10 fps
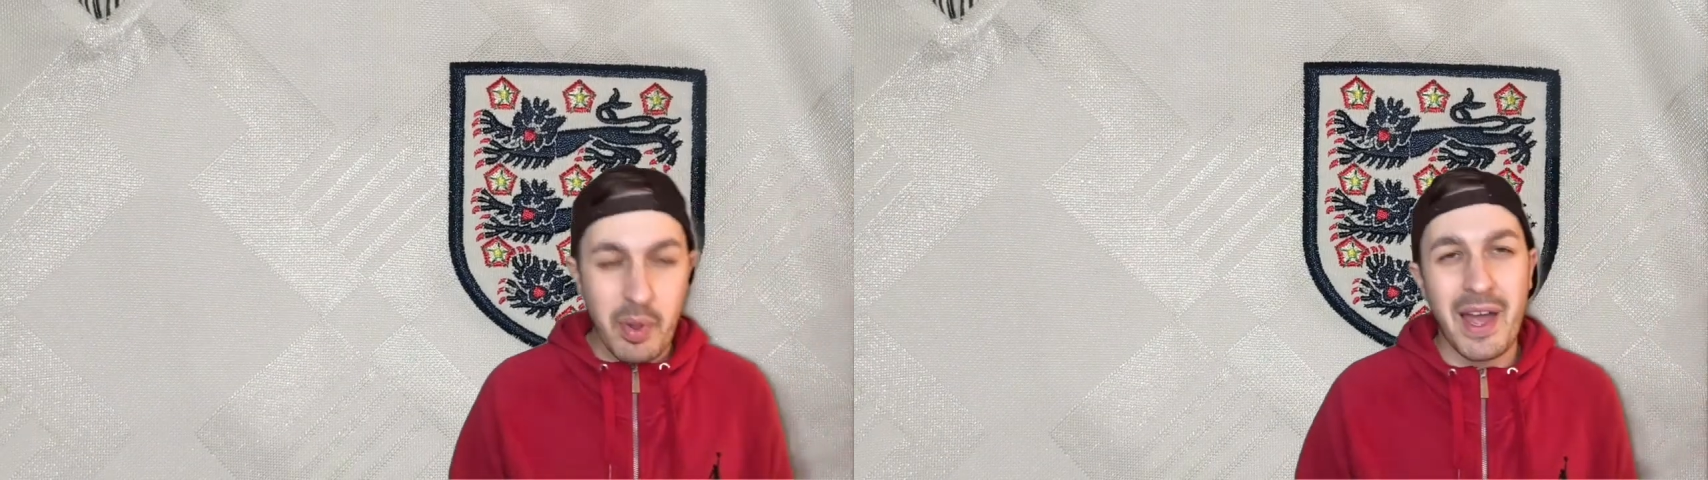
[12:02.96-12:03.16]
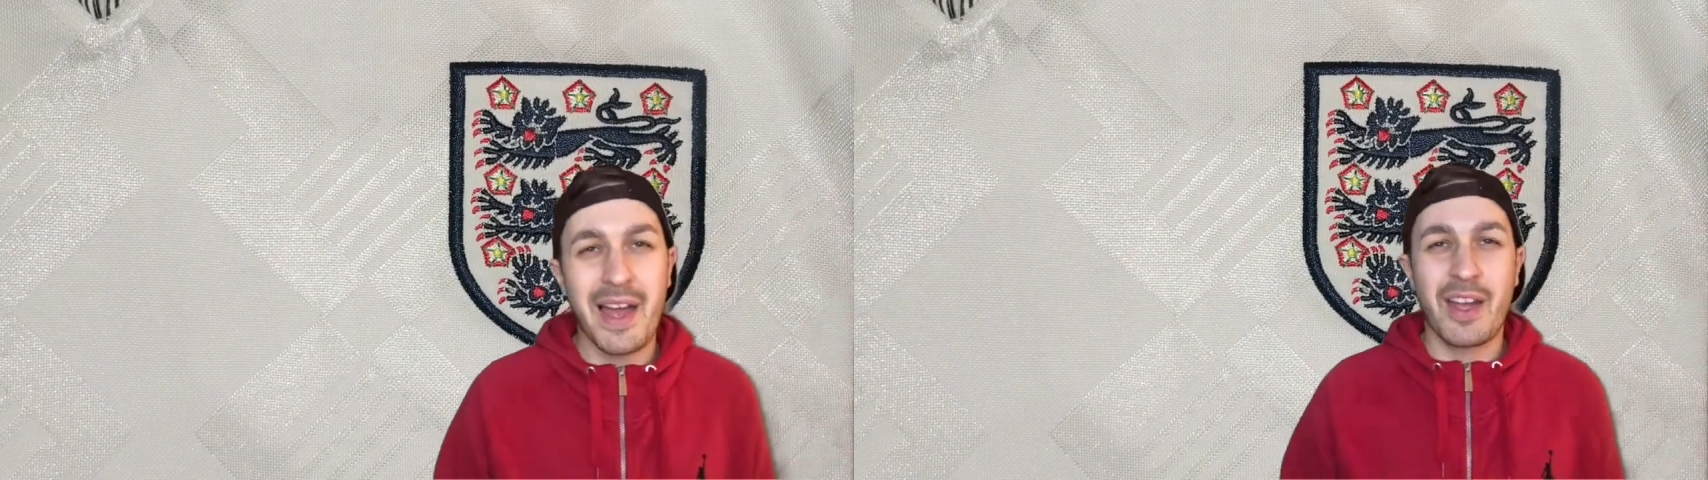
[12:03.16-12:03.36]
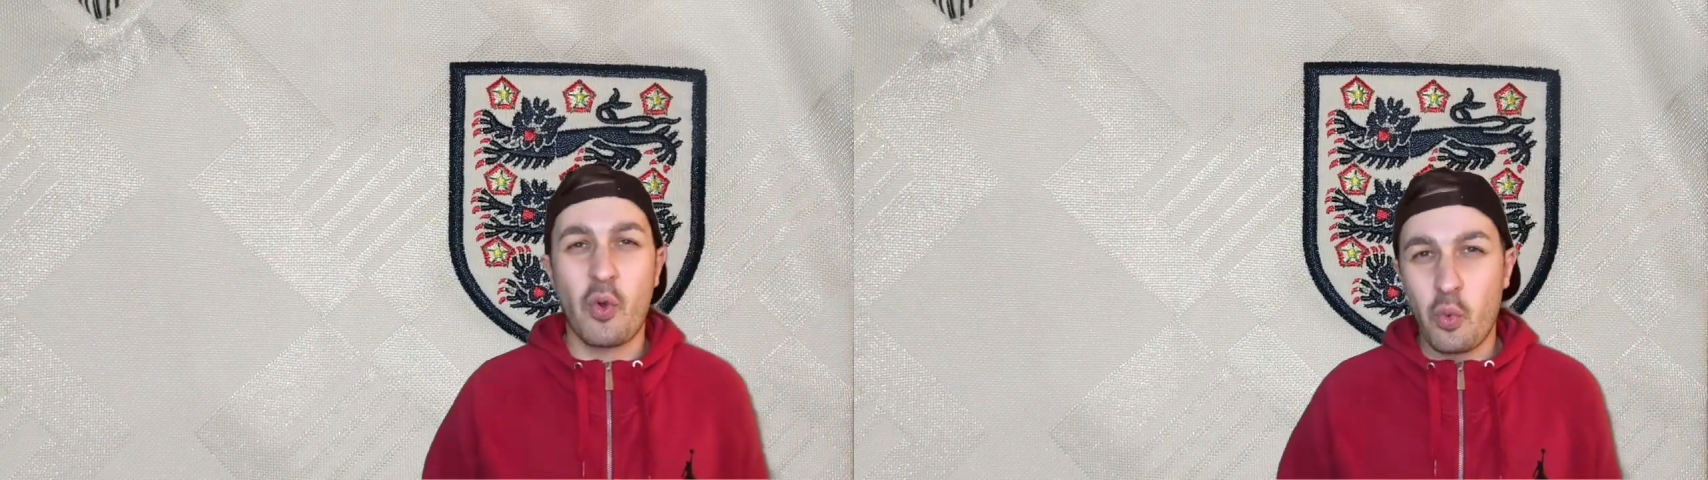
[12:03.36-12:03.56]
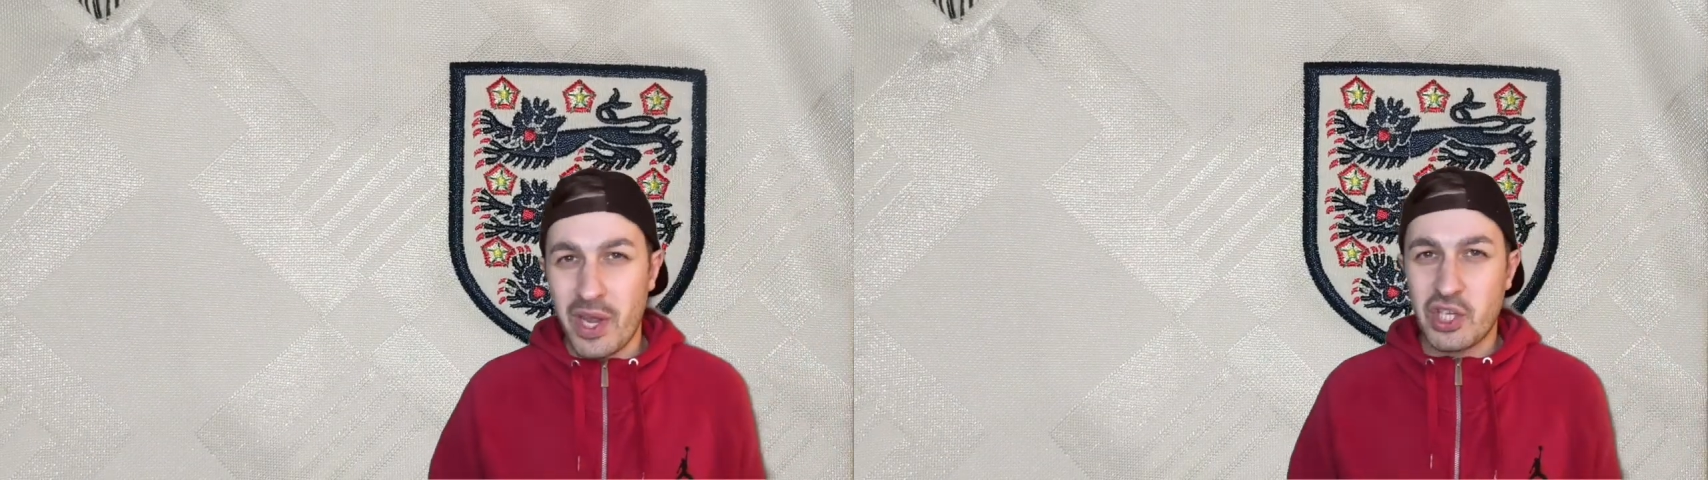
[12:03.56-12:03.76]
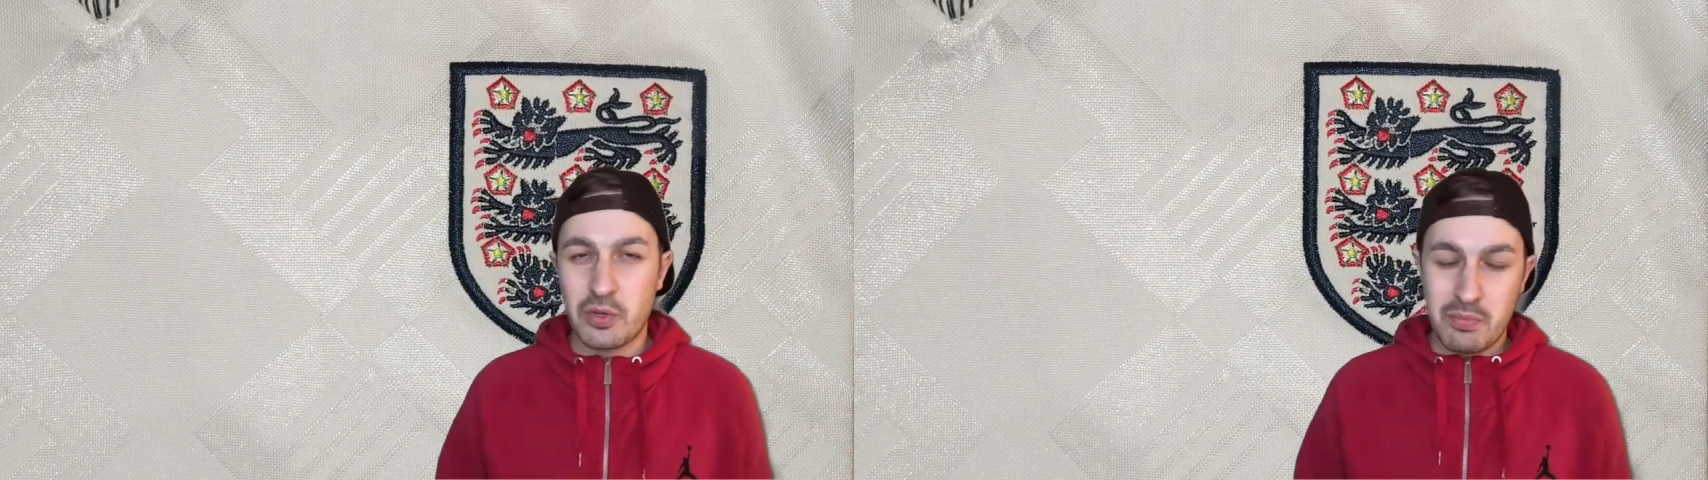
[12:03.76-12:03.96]
pack,
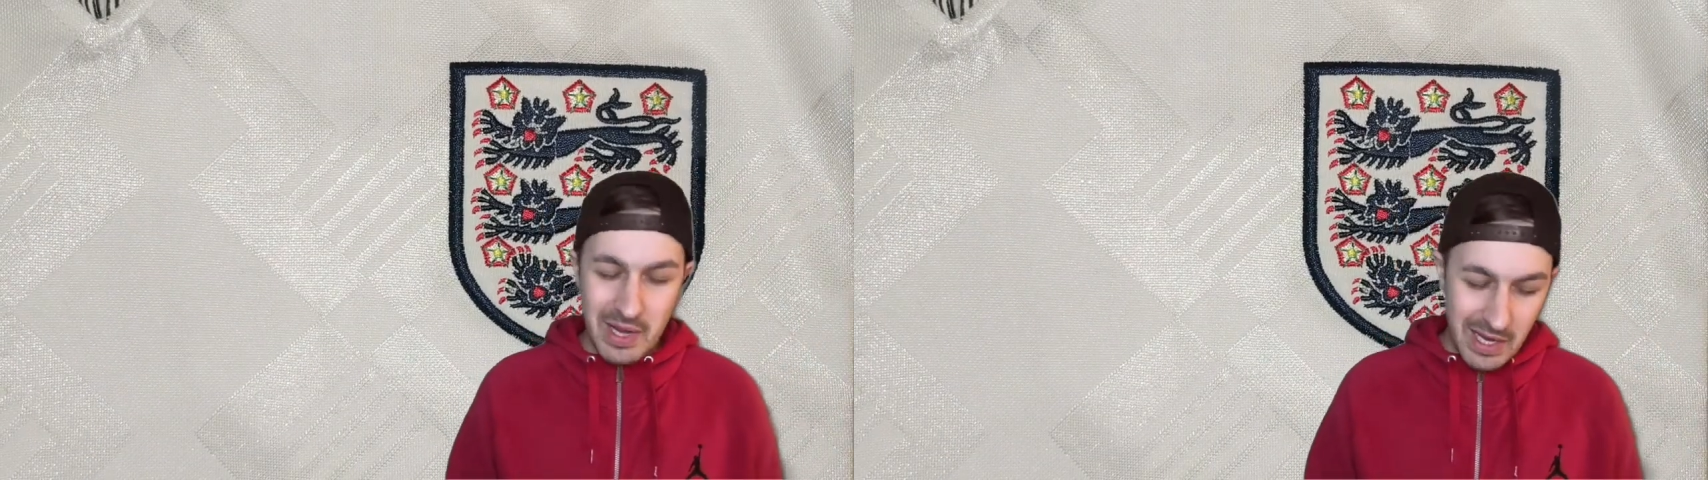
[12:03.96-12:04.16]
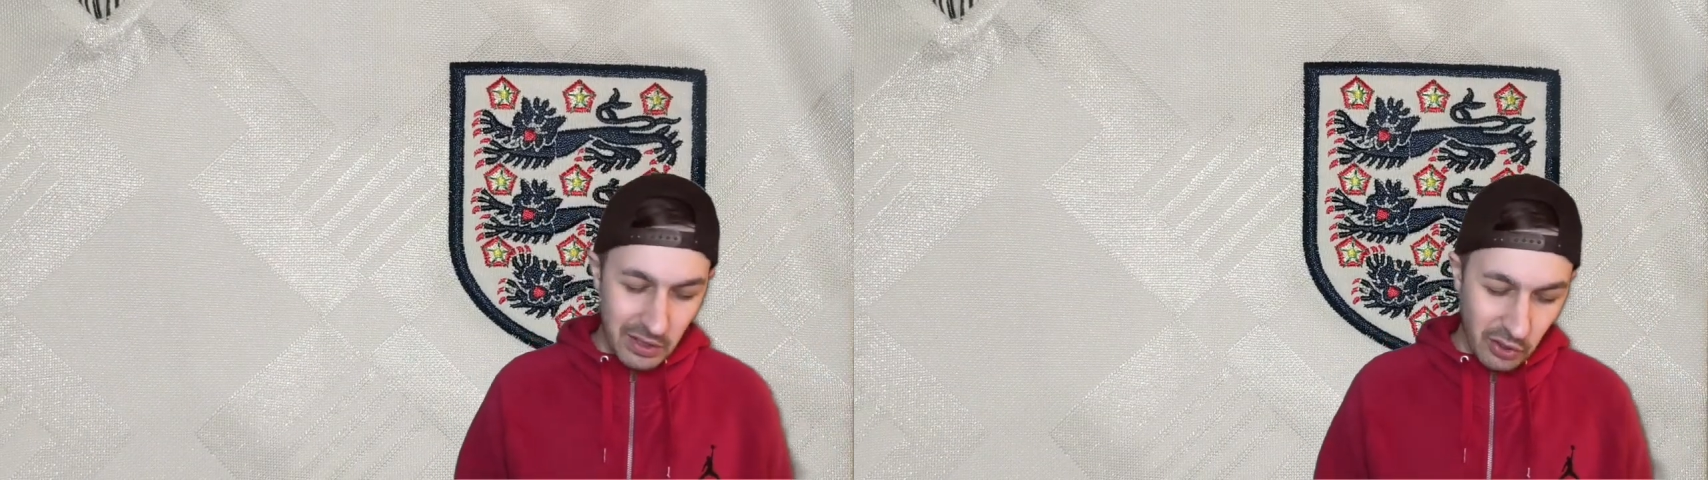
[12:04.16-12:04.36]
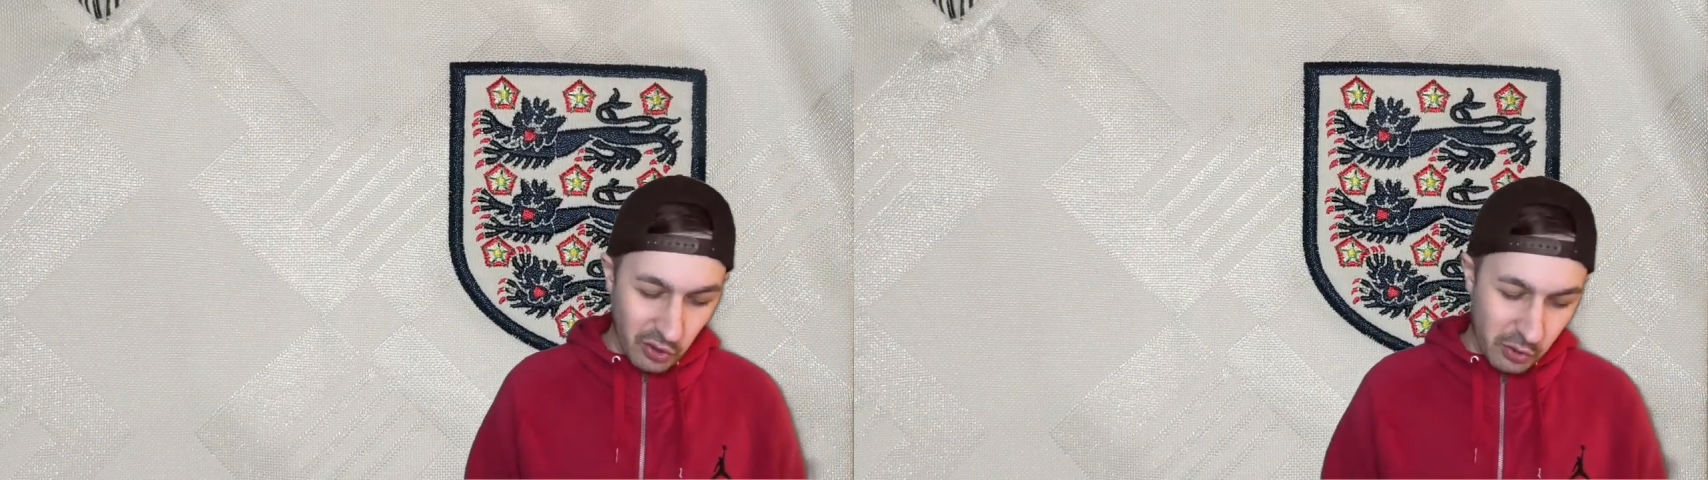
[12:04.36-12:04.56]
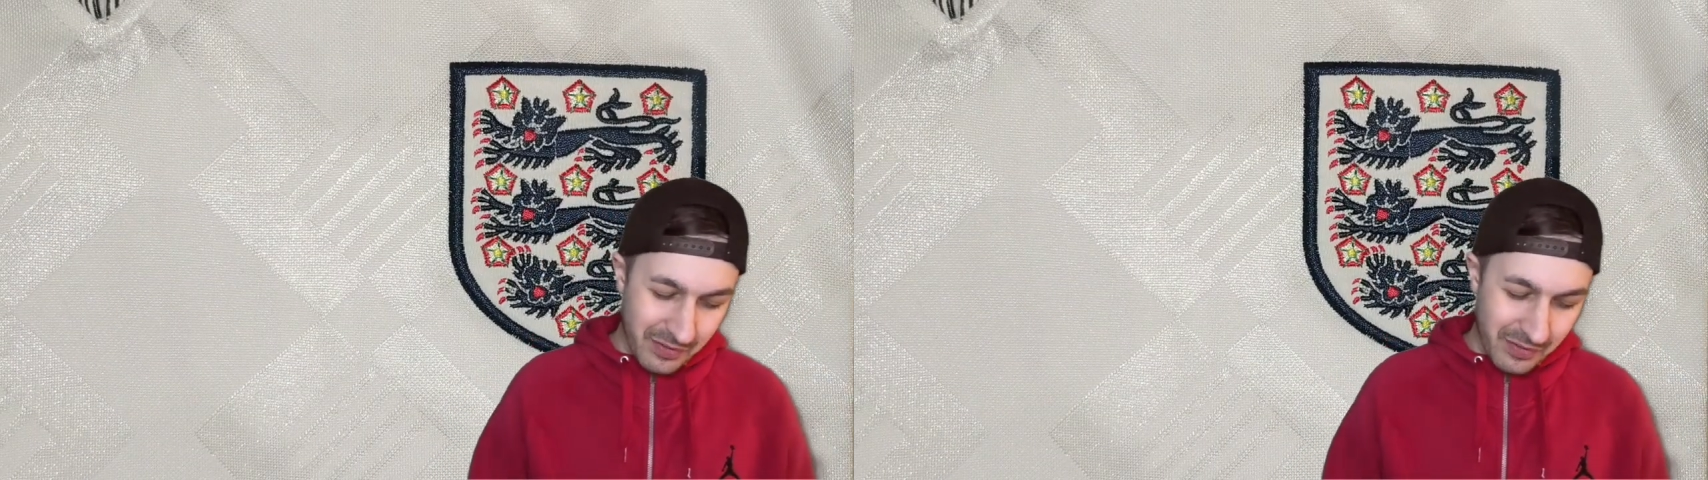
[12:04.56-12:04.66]
wish me luck.